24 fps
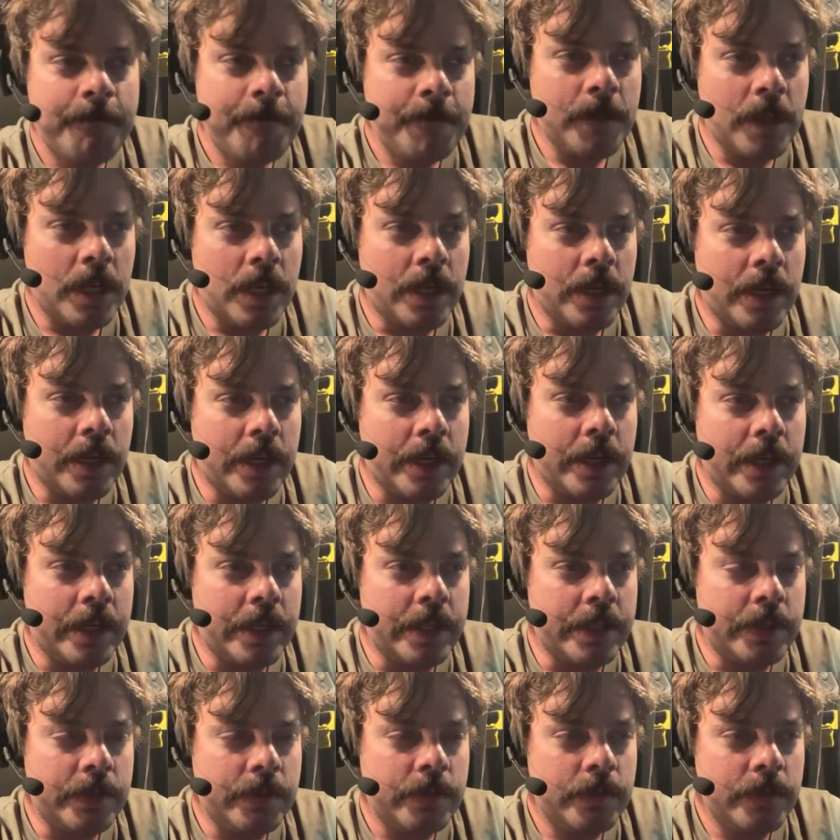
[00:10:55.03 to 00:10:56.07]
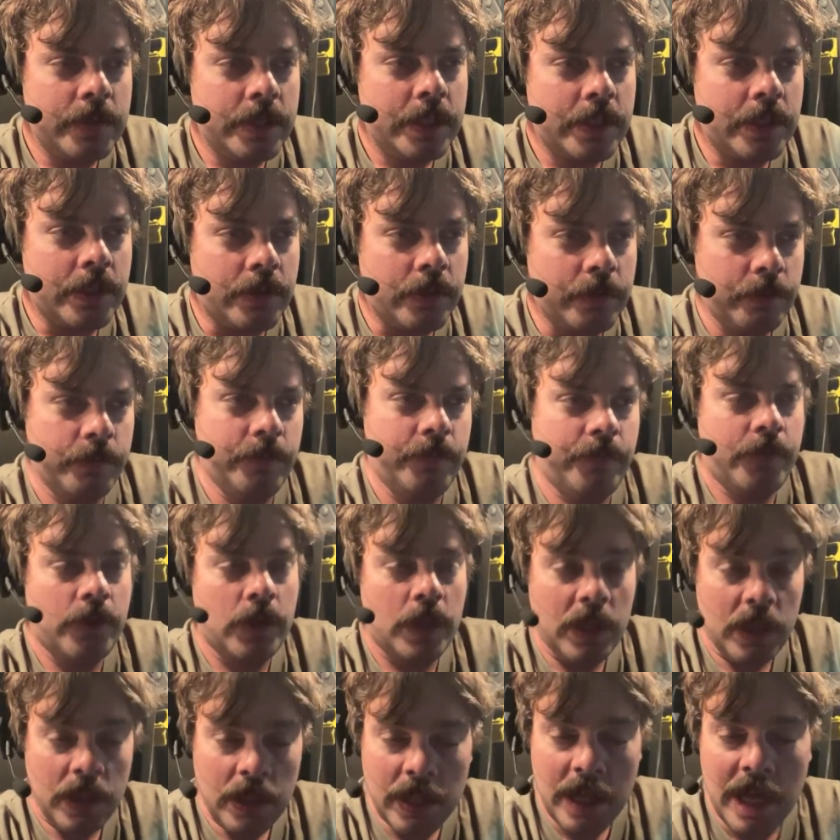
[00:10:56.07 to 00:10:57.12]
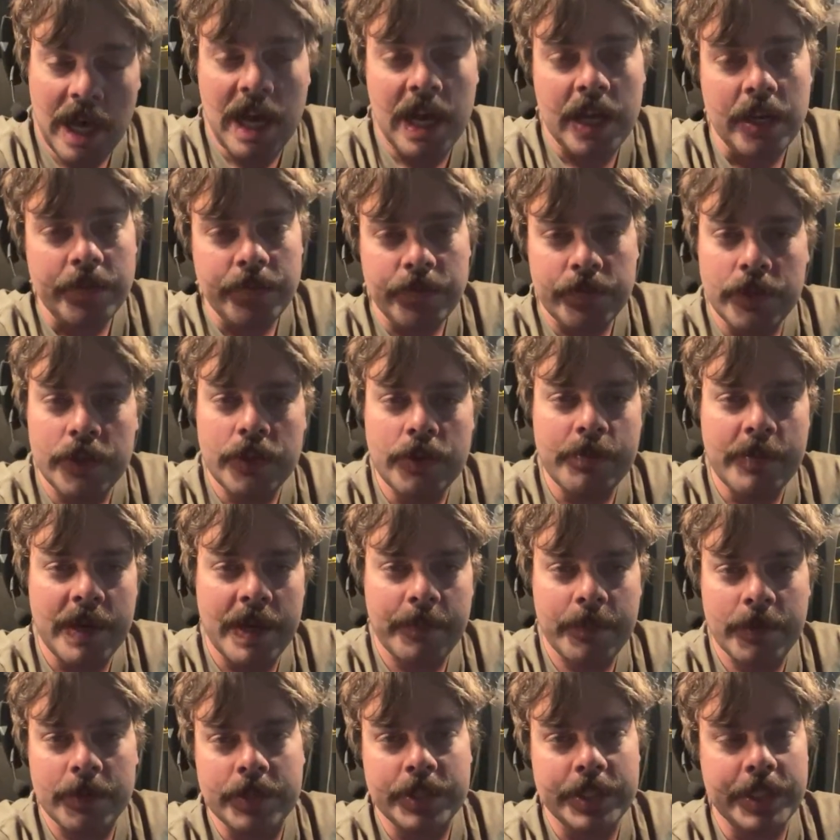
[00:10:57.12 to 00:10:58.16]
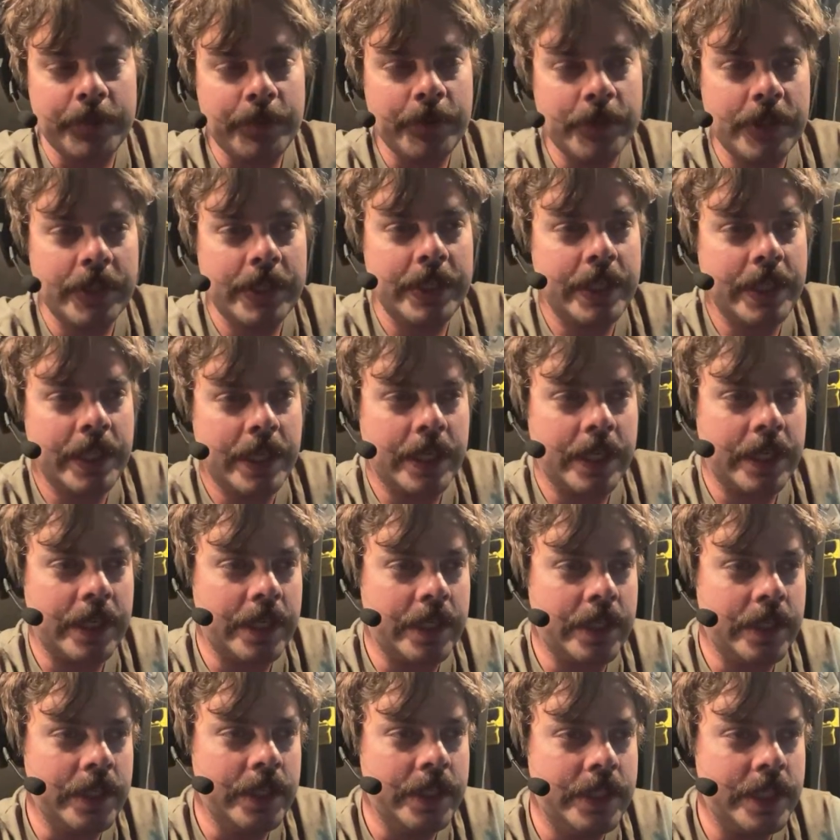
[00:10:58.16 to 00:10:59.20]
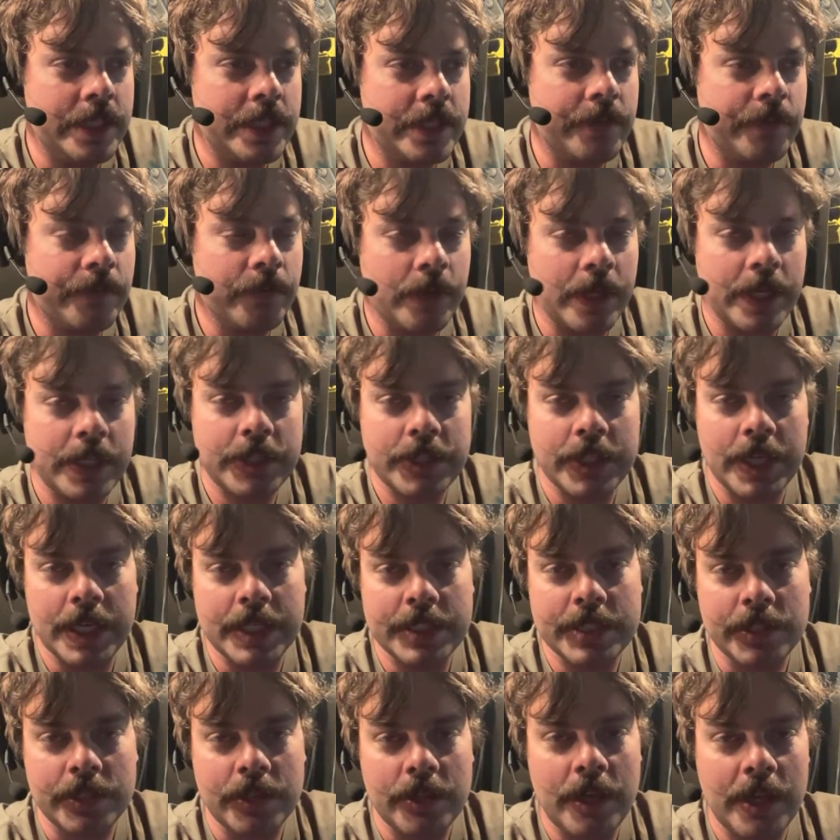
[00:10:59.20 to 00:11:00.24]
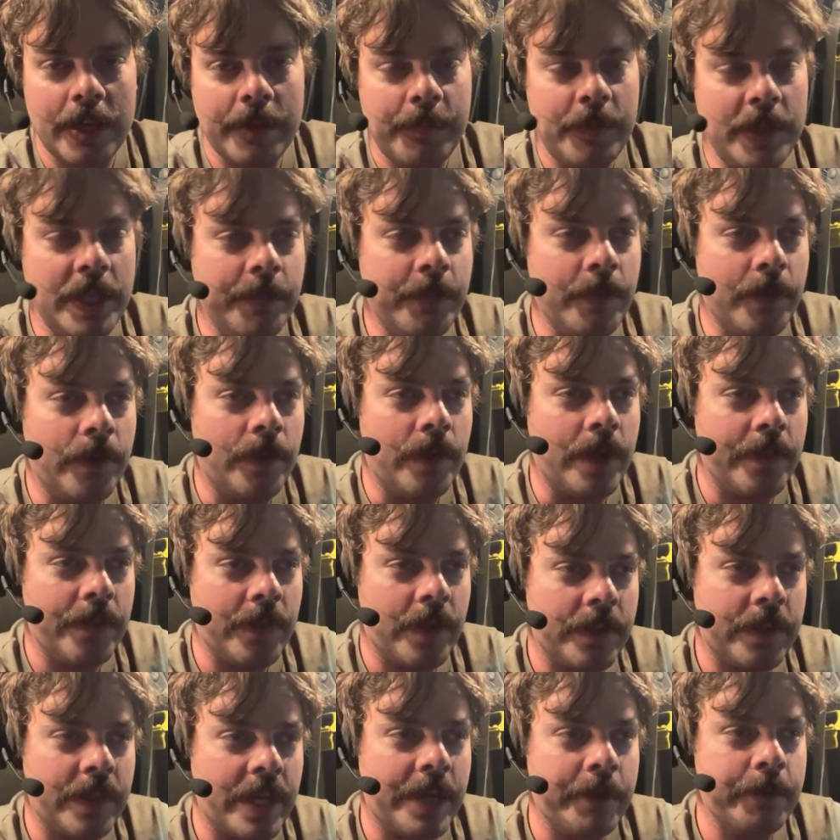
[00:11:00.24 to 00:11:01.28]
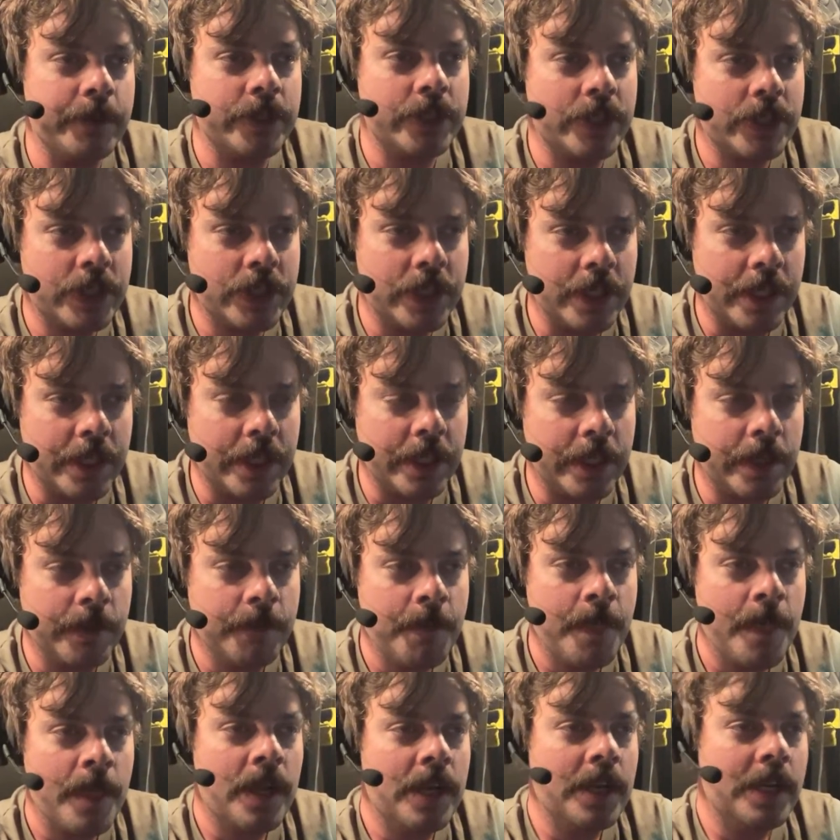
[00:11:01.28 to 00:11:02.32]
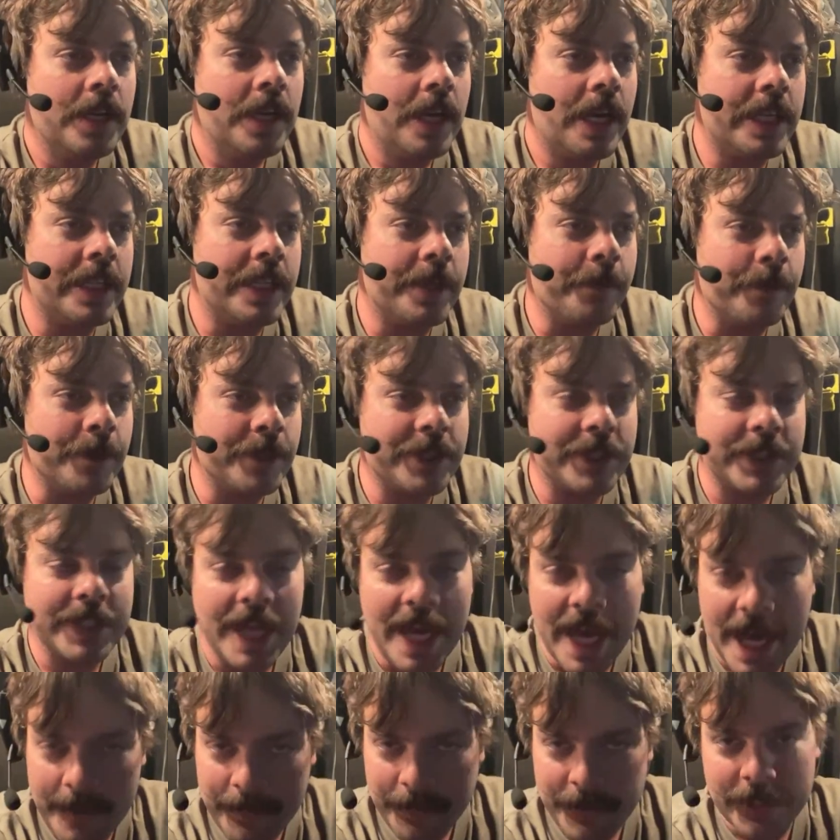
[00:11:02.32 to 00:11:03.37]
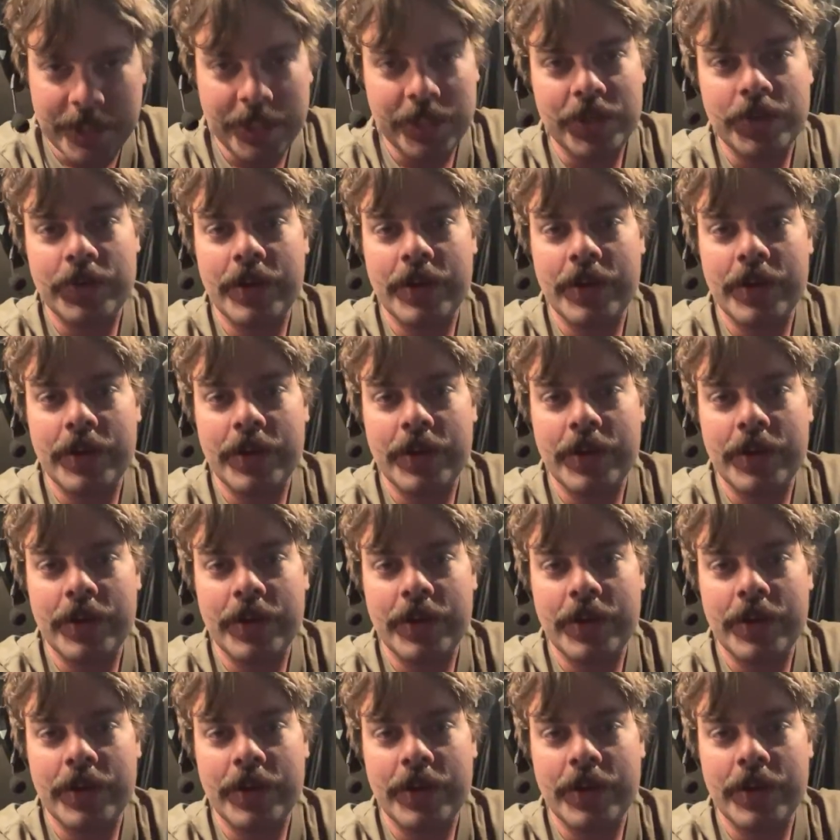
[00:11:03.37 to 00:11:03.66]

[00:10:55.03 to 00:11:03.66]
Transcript: For a lot of new members, they really disenfranchised a lot of people. I thought that was shitty. And then what just happened in New